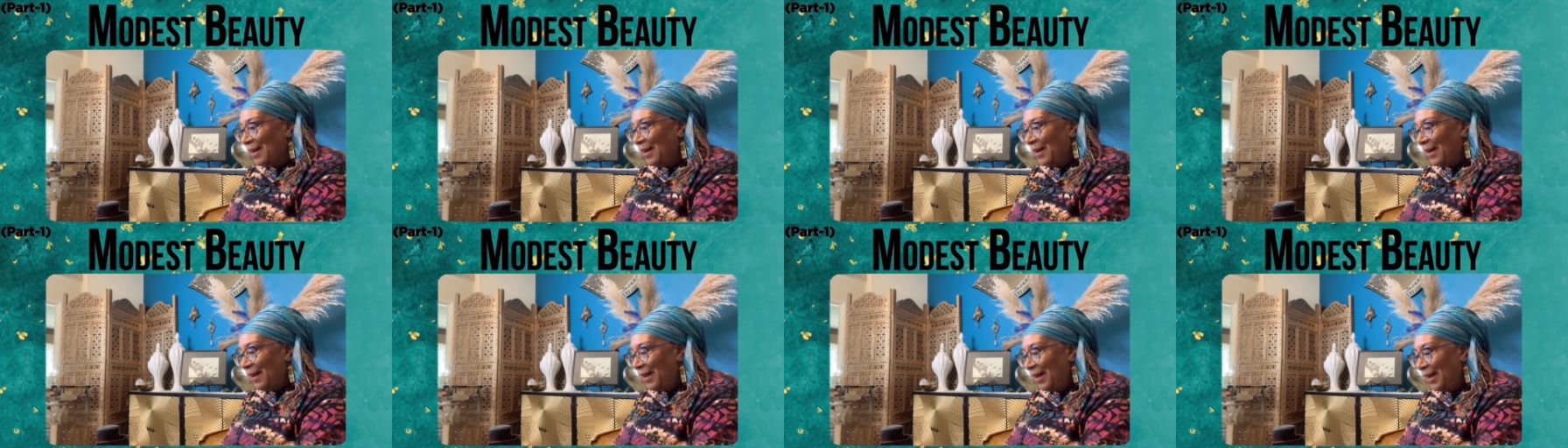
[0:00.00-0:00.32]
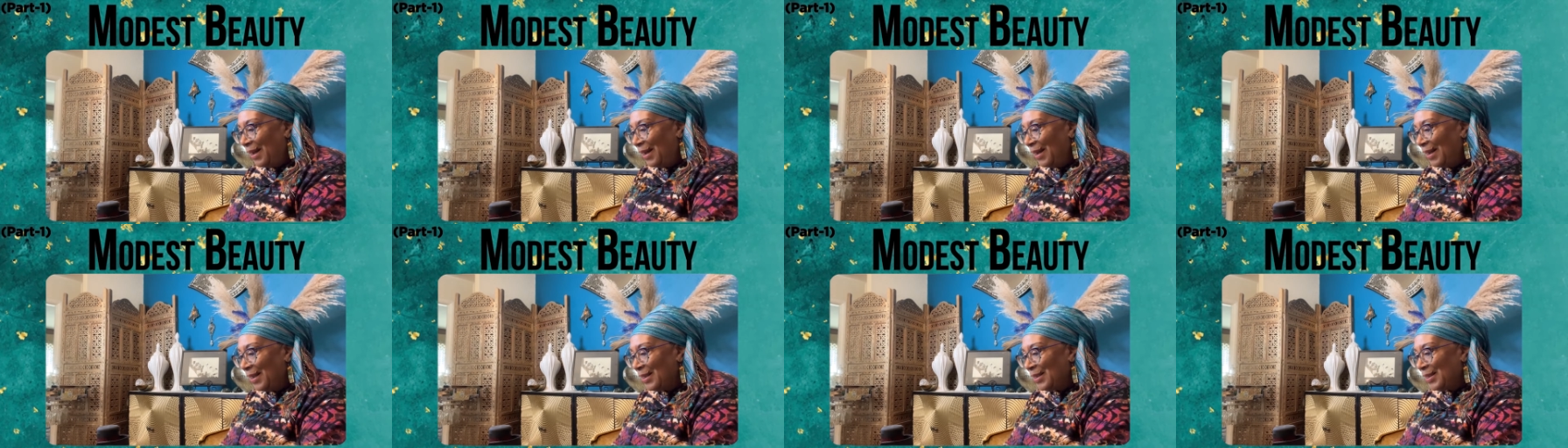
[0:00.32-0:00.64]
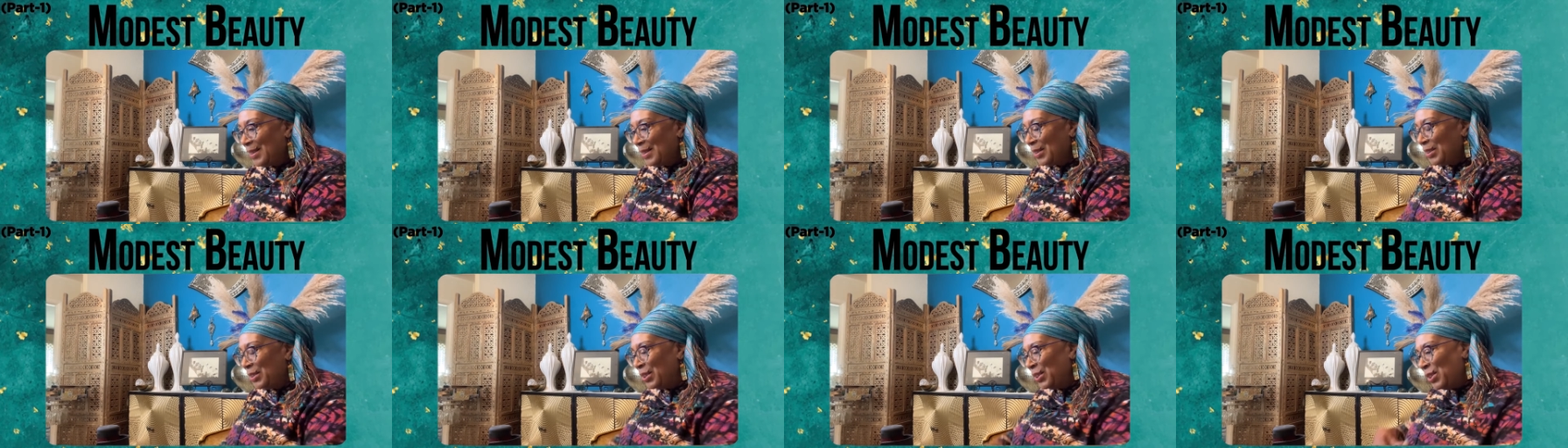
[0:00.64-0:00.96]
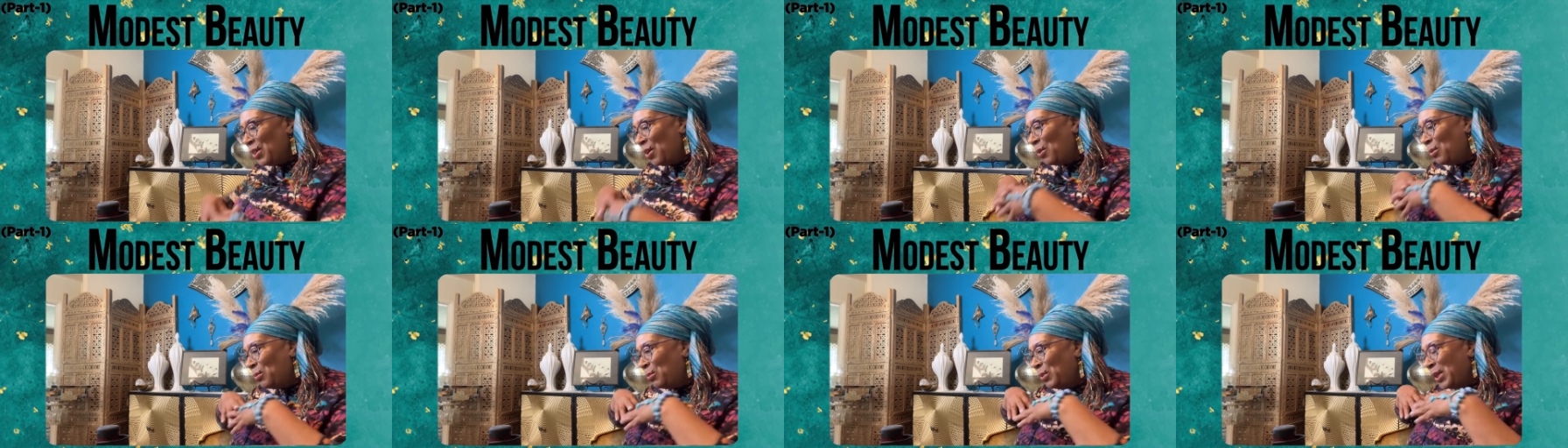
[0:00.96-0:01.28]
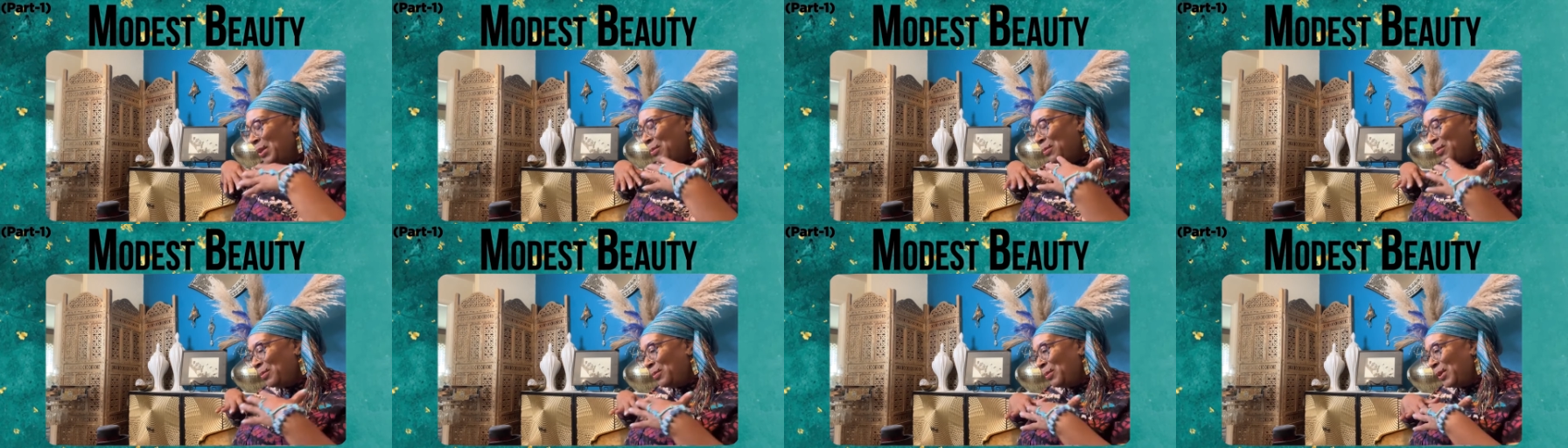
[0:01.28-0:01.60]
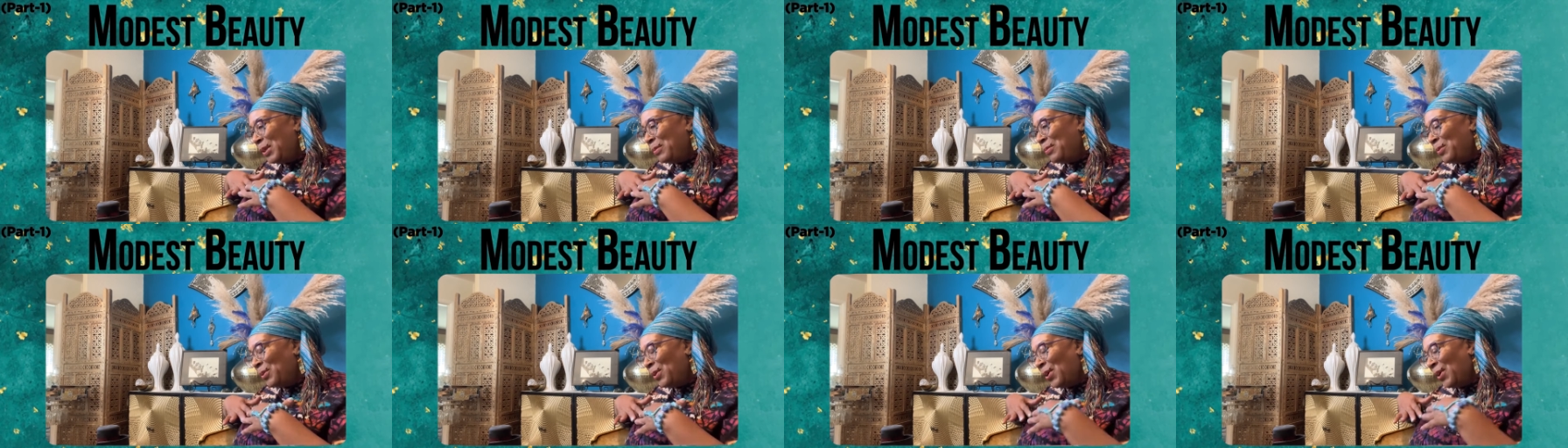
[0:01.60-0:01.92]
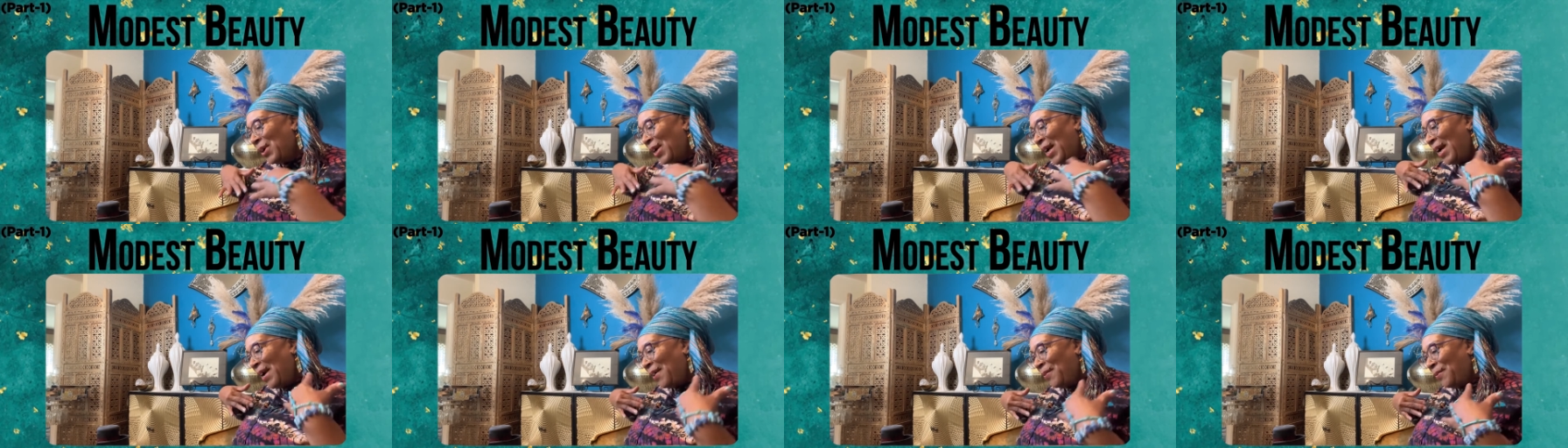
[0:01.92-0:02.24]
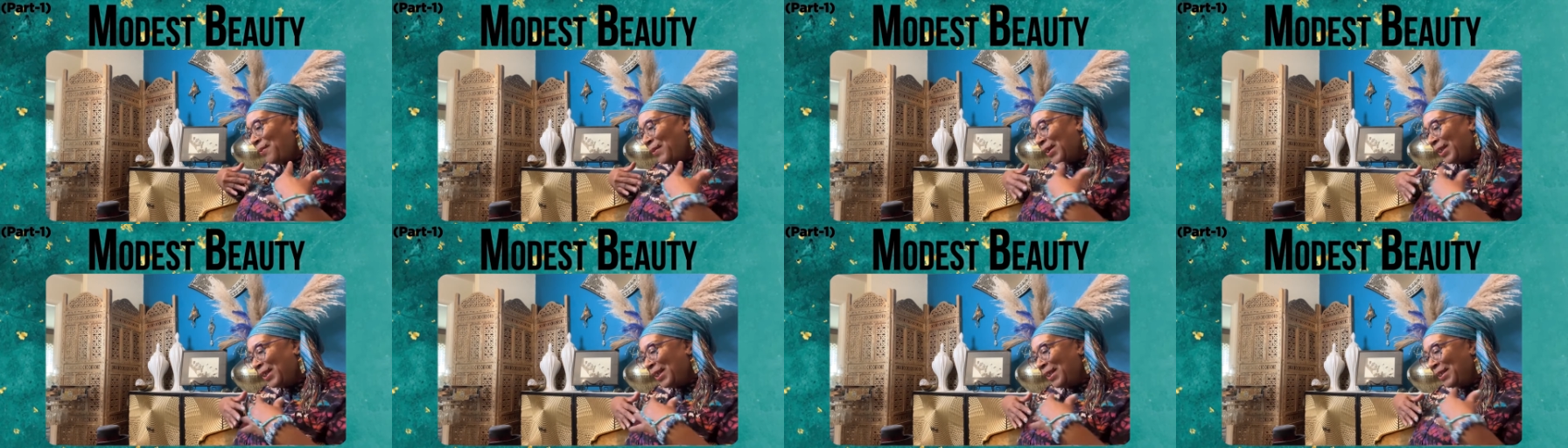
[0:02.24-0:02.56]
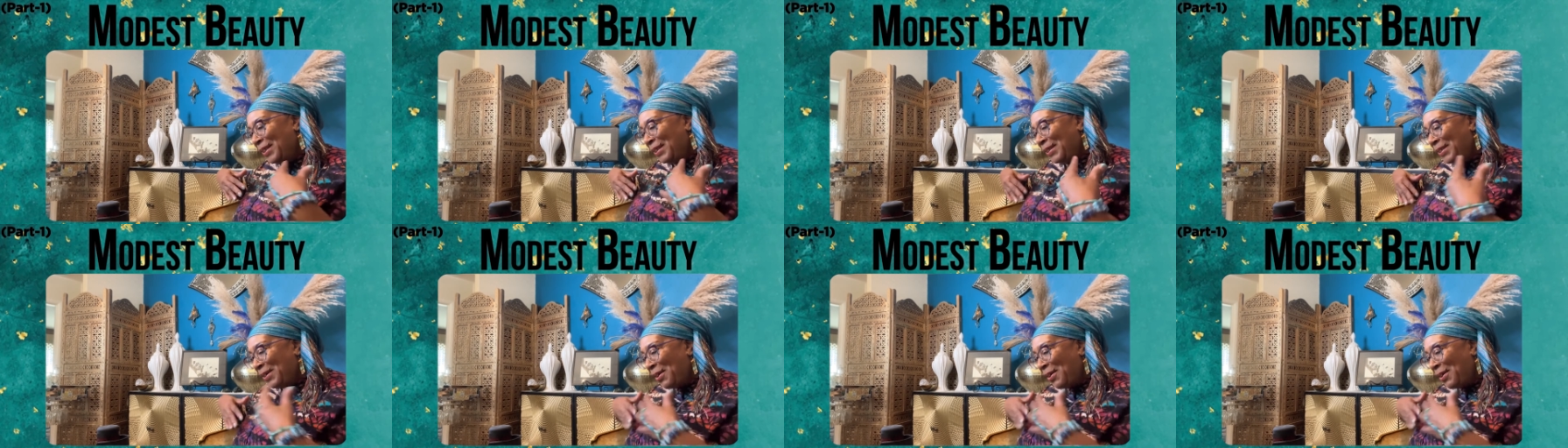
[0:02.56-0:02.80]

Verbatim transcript: And, you know, we, we wore African